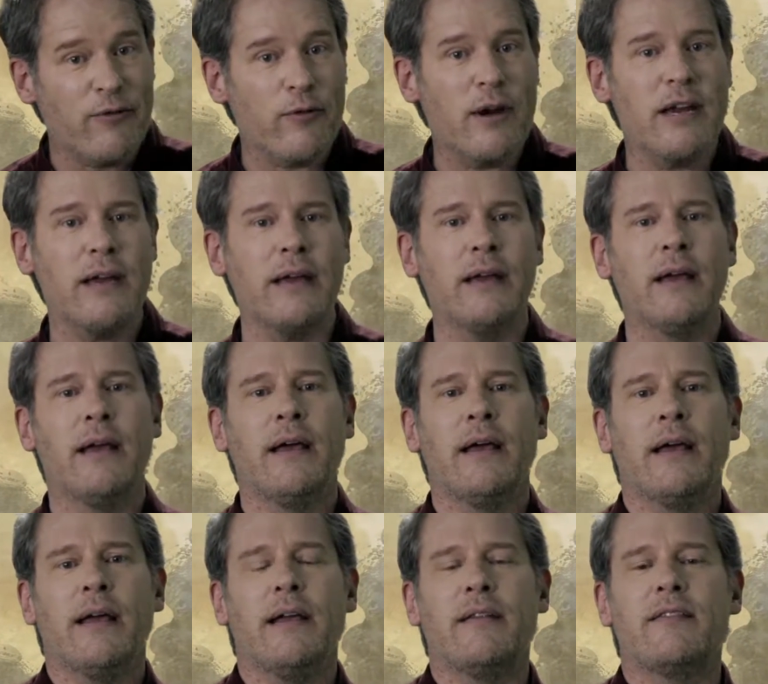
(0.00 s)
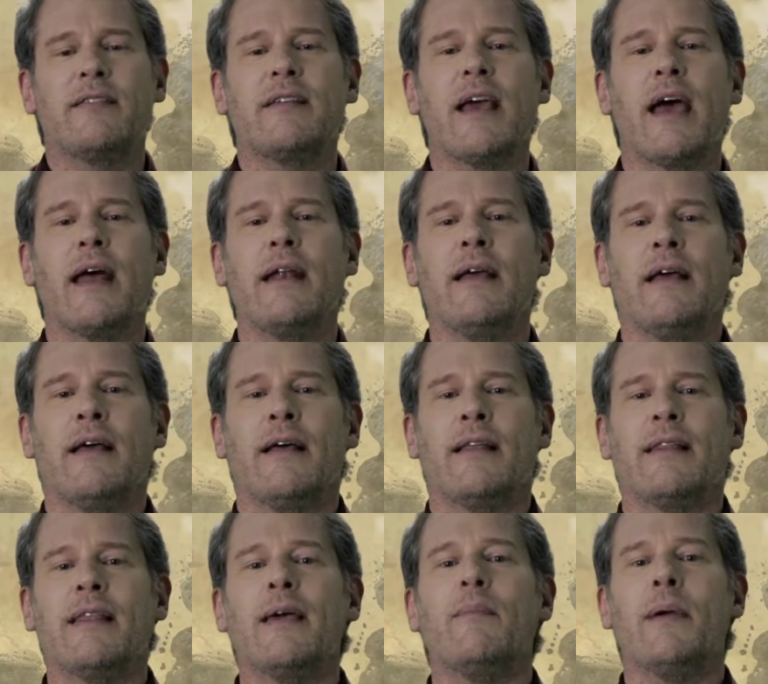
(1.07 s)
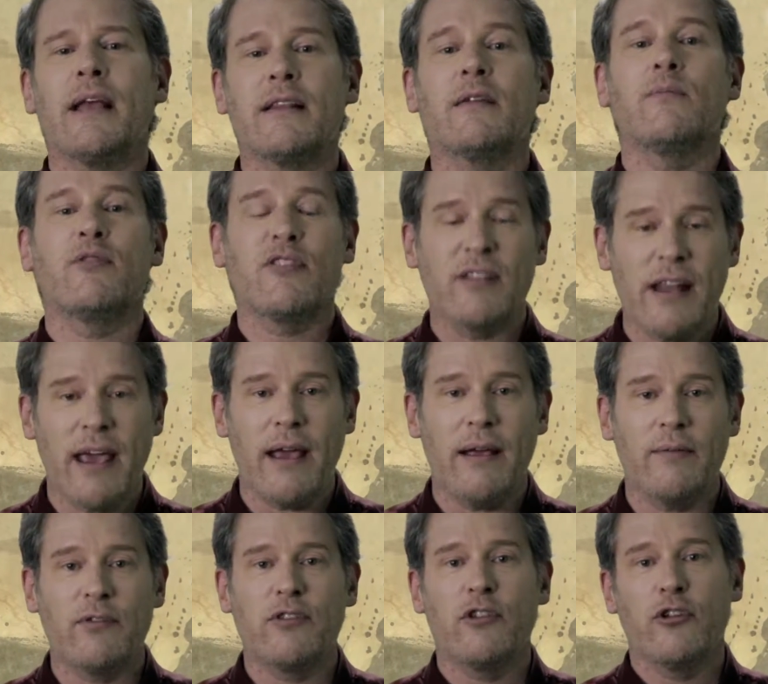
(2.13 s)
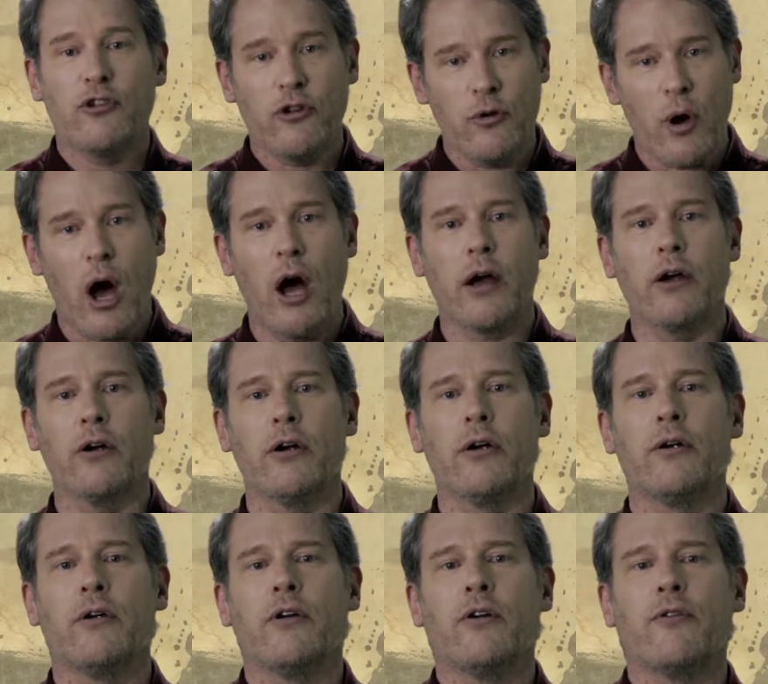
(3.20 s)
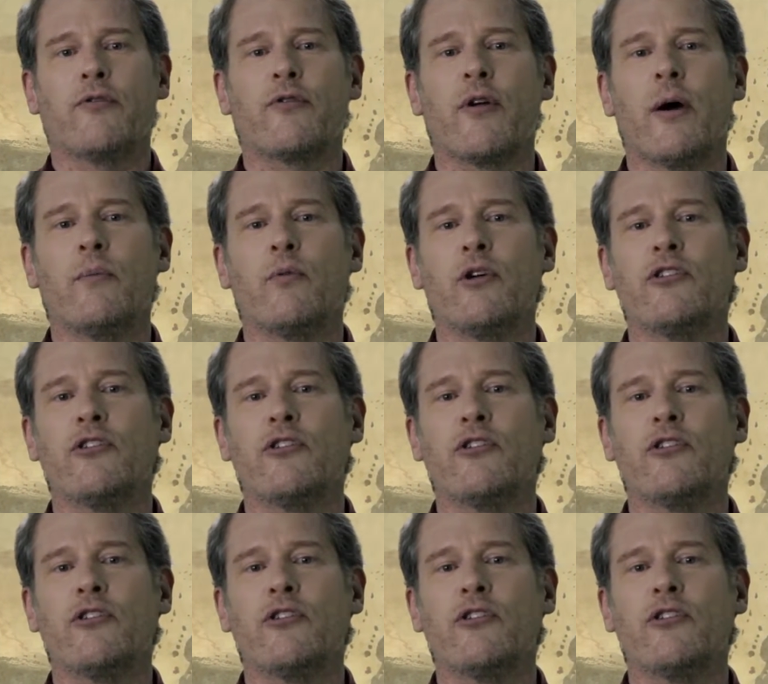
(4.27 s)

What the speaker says: free. Instead, they make them slaves to hunger, from